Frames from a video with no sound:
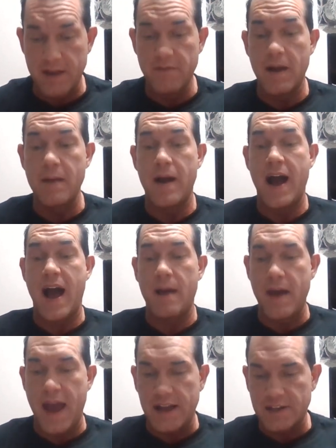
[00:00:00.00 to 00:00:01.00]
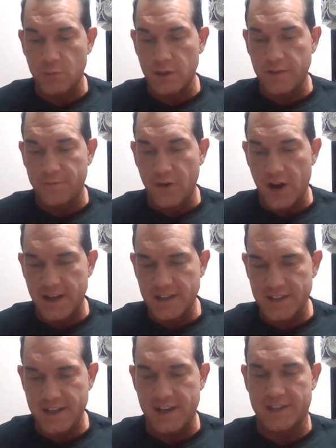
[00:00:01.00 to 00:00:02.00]
even my mom asked, "What the fuck
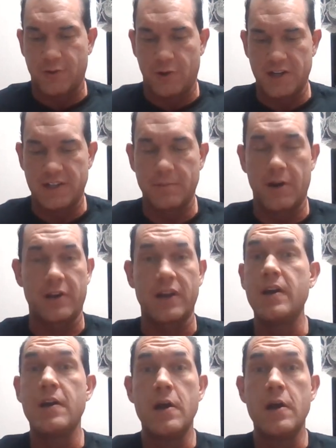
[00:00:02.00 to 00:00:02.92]
is this?" Question mark.